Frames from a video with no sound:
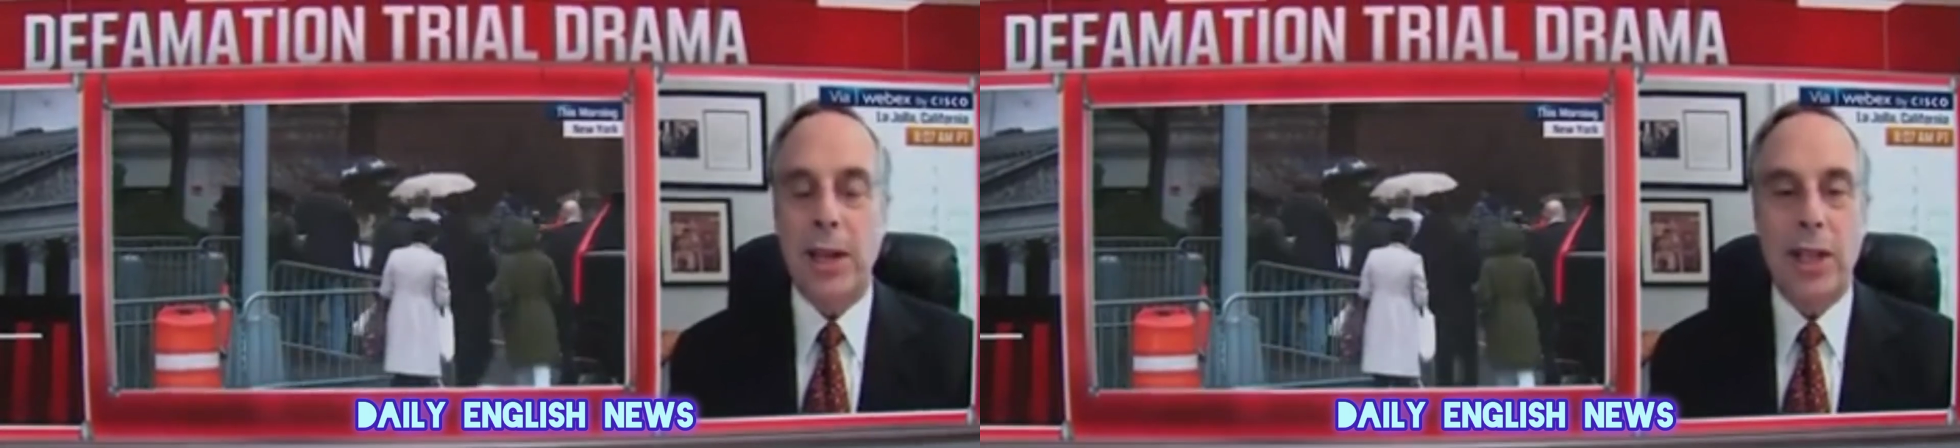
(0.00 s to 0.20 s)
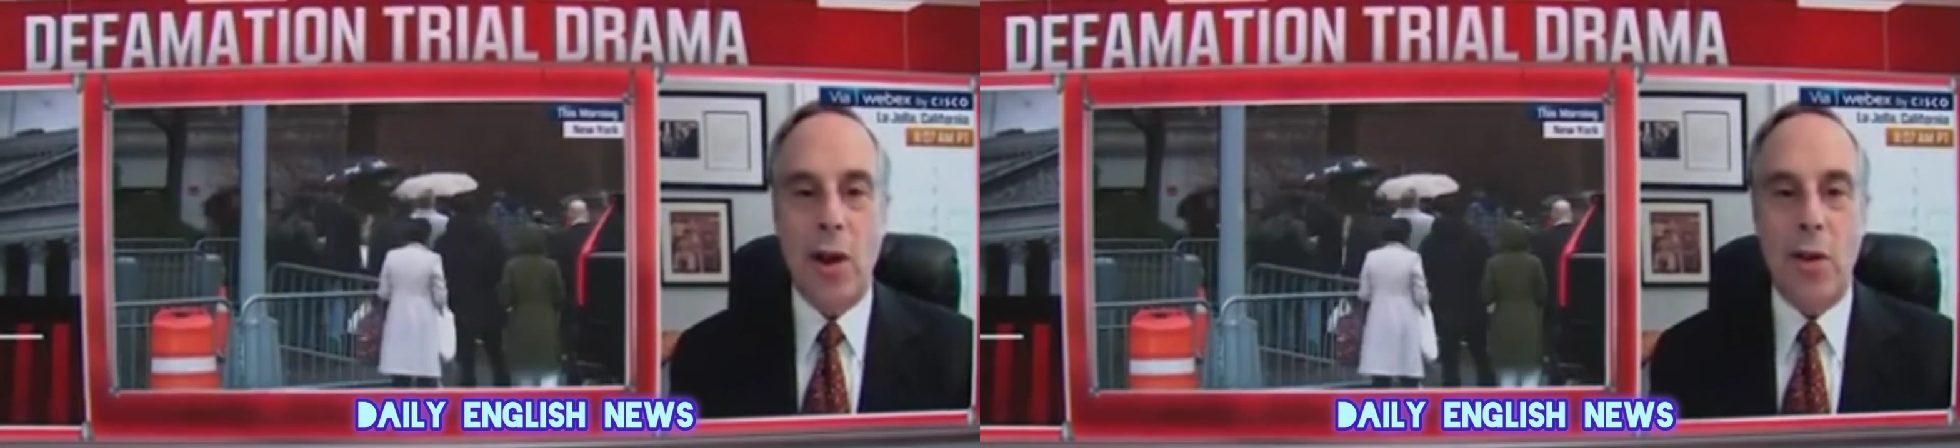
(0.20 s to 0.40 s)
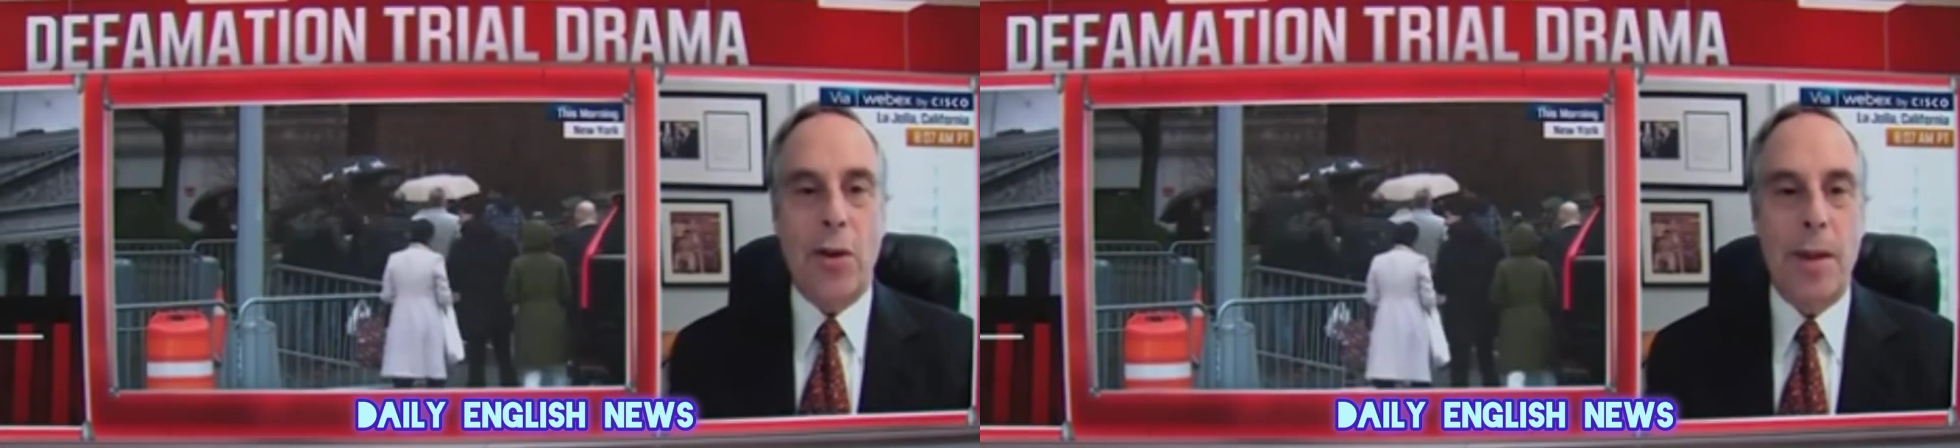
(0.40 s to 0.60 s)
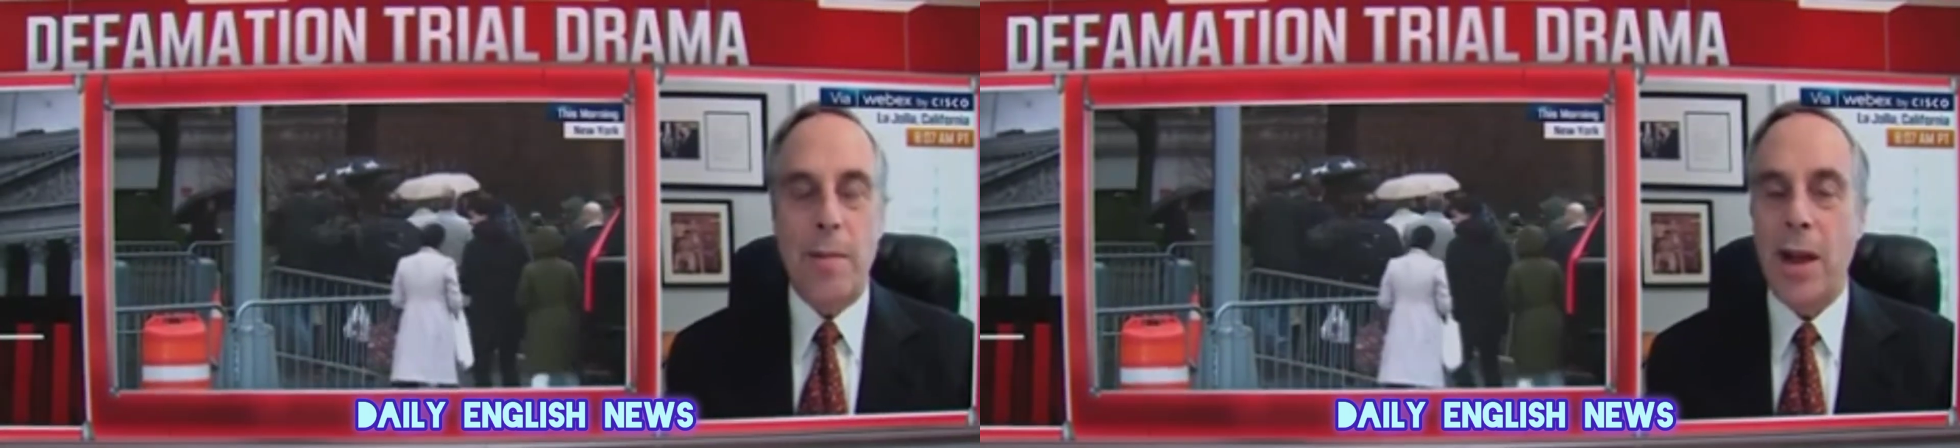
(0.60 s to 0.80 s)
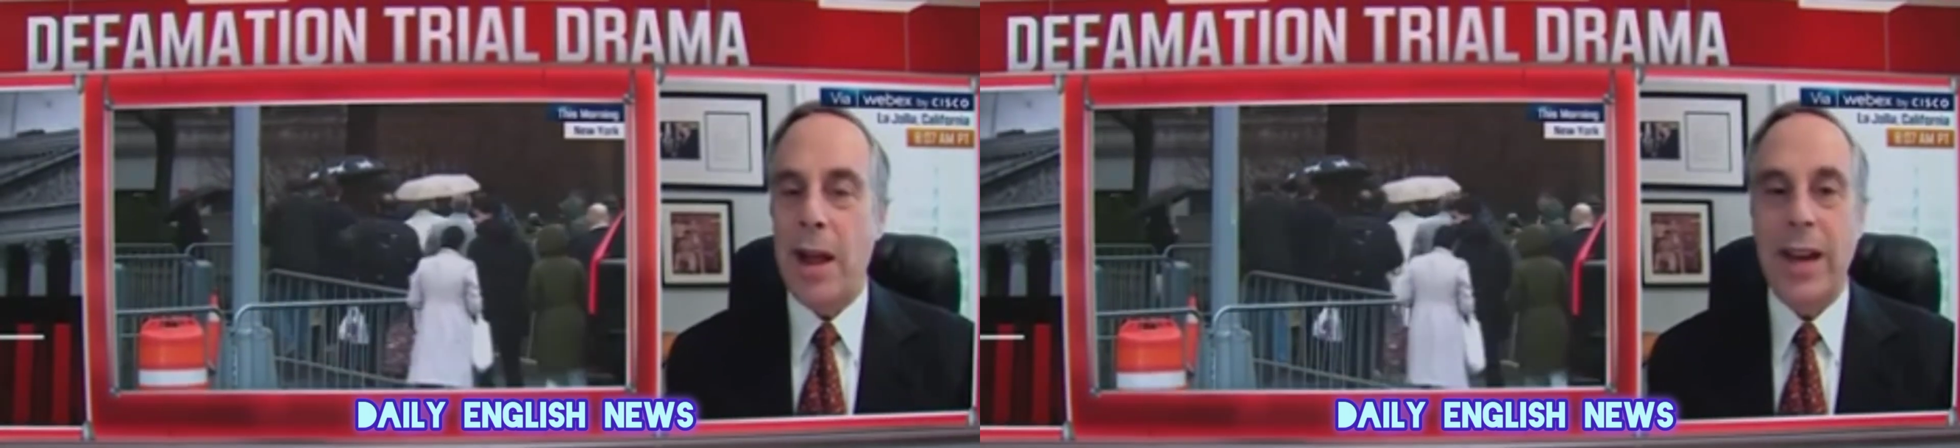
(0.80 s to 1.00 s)
It's only
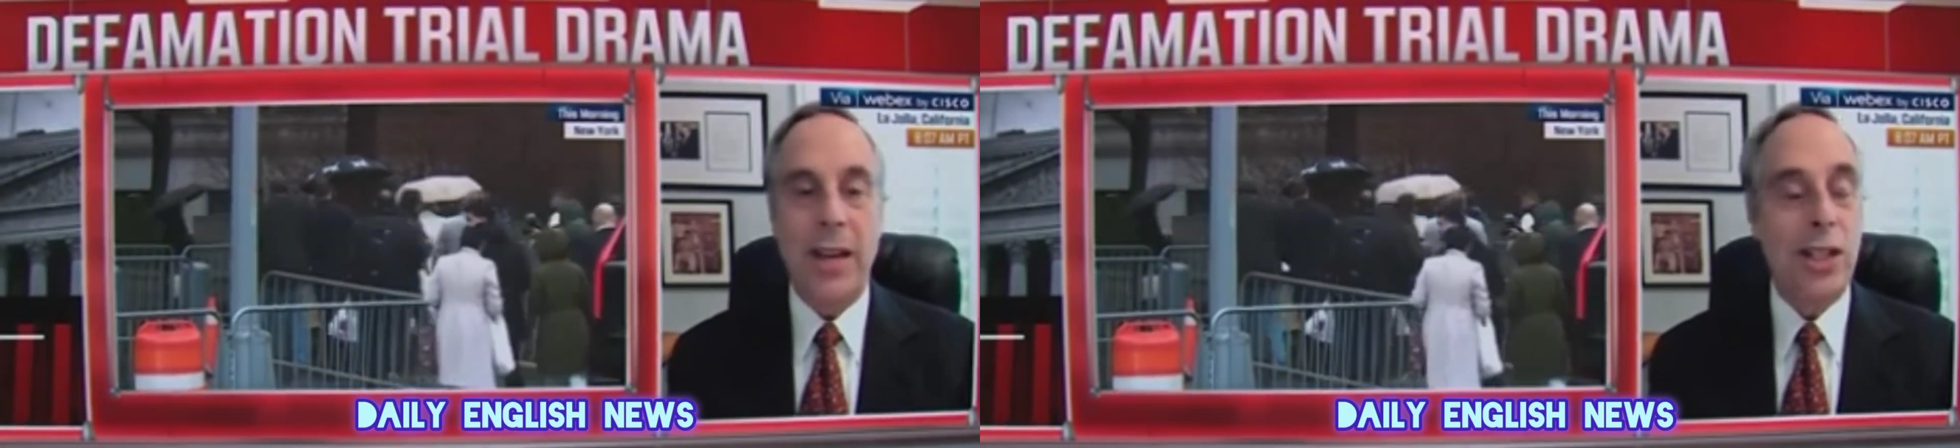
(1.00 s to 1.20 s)
money,